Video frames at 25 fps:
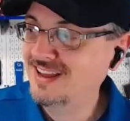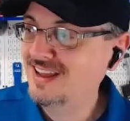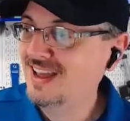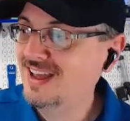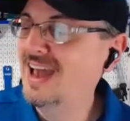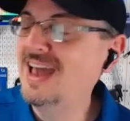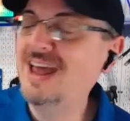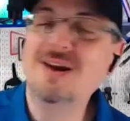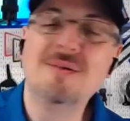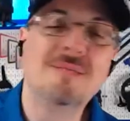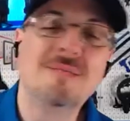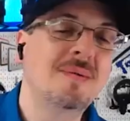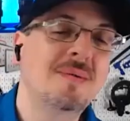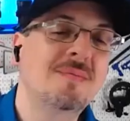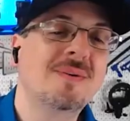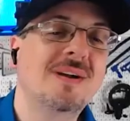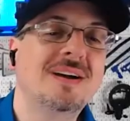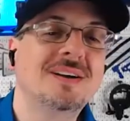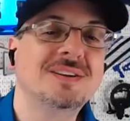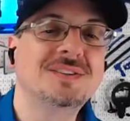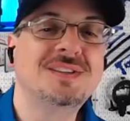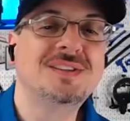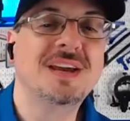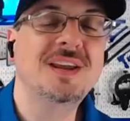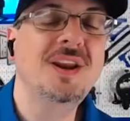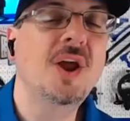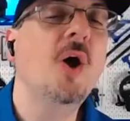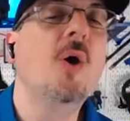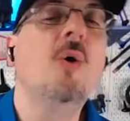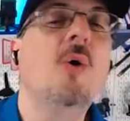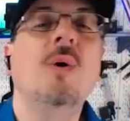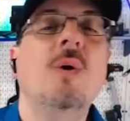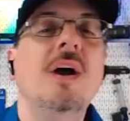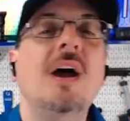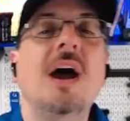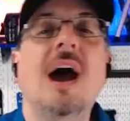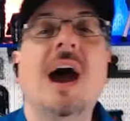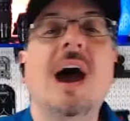I don't remember what I was saying.
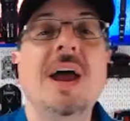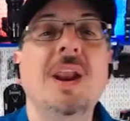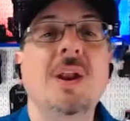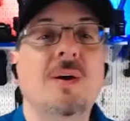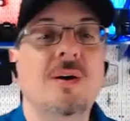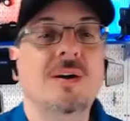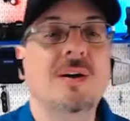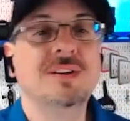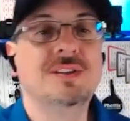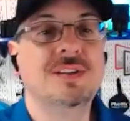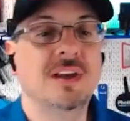Oh, I know what I was